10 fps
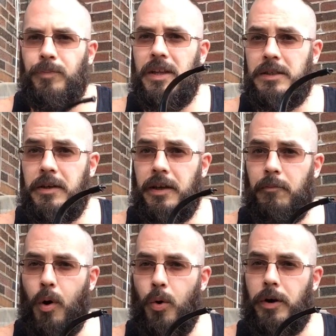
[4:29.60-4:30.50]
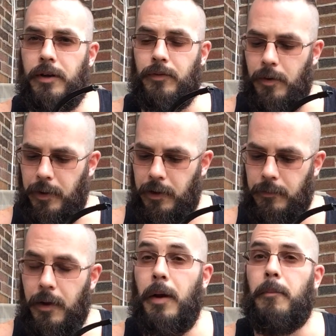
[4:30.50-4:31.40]
This is going to get boring for a minute,
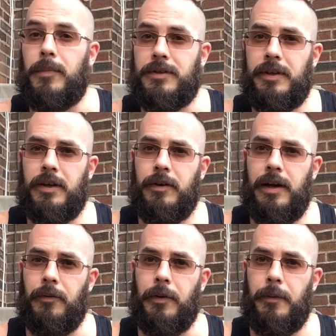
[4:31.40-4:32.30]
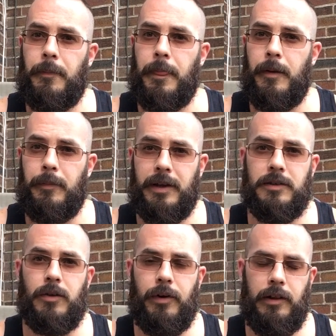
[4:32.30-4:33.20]
but stick around,
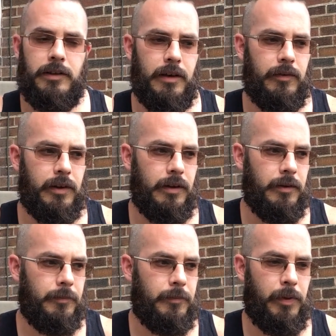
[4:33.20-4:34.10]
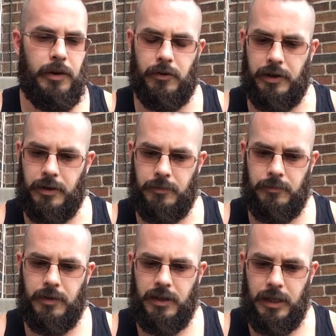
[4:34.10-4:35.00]
because the relativity theory
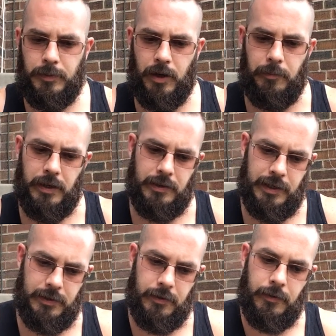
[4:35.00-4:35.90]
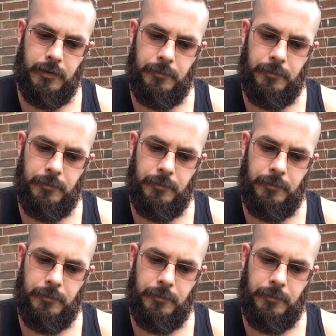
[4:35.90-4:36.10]
keeps on being tested.